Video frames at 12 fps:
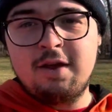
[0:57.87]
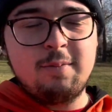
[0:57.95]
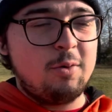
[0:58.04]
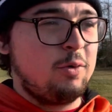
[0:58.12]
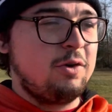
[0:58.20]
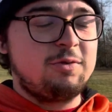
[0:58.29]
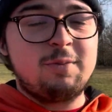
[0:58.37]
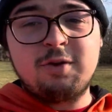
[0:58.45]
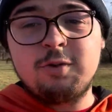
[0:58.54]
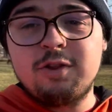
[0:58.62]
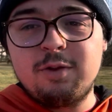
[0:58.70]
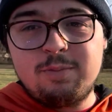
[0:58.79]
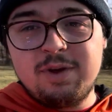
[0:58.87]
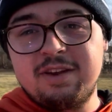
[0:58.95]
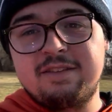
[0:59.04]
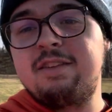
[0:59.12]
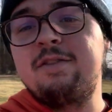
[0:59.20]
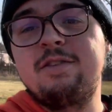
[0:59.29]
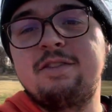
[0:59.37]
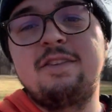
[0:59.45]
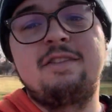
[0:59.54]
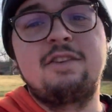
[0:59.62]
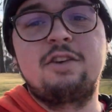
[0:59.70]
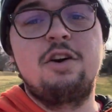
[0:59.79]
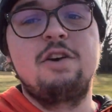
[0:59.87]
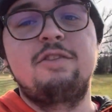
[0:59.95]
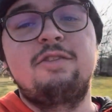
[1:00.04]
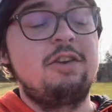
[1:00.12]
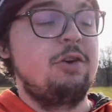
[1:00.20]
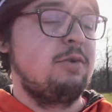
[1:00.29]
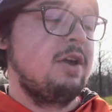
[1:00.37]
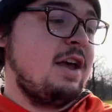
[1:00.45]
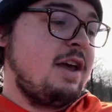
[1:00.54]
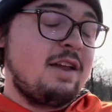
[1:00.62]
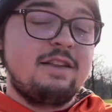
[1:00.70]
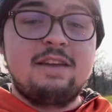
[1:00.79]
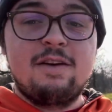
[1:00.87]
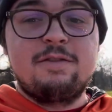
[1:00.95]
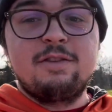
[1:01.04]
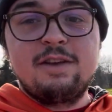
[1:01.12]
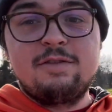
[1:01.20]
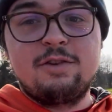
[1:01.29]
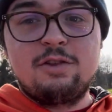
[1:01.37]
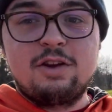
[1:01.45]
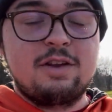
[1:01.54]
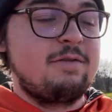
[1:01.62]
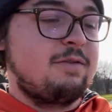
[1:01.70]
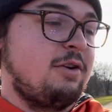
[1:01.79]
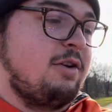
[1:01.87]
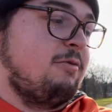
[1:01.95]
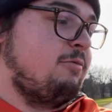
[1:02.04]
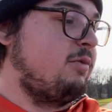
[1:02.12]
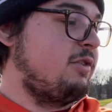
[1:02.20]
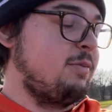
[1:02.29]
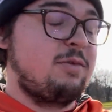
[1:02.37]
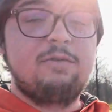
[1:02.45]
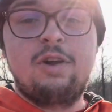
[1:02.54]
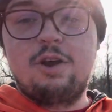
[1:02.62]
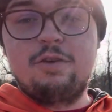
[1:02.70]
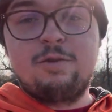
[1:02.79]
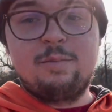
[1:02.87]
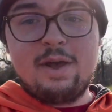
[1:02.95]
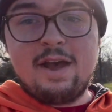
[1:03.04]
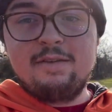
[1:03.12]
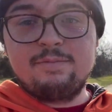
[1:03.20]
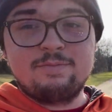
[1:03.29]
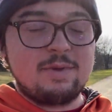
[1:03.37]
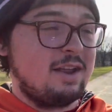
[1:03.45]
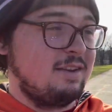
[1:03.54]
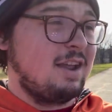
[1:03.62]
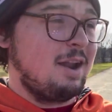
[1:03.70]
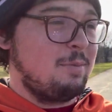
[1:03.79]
But wheels make one of the biggest differences in cars, so definitely if you're looking for something right off the bat at not a